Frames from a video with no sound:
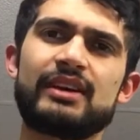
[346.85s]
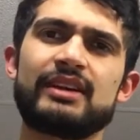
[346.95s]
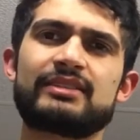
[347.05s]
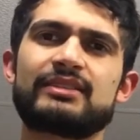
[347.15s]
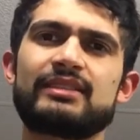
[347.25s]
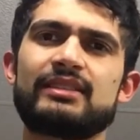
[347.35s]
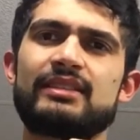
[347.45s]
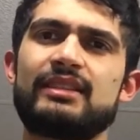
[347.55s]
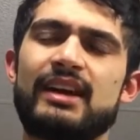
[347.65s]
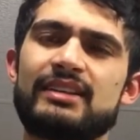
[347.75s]
it's
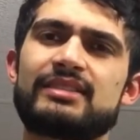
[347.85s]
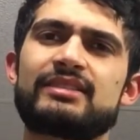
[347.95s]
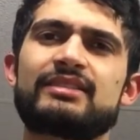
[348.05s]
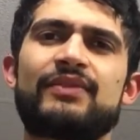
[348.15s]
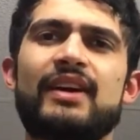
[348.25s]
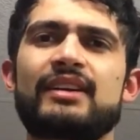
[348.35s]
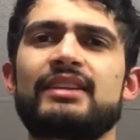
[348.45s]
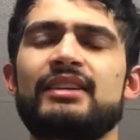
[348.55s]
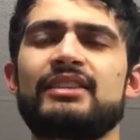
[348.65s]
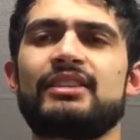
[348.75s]
not just the fact
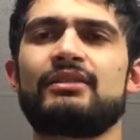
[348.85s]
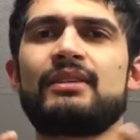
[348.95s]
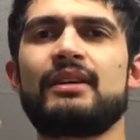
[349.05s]
that, you know,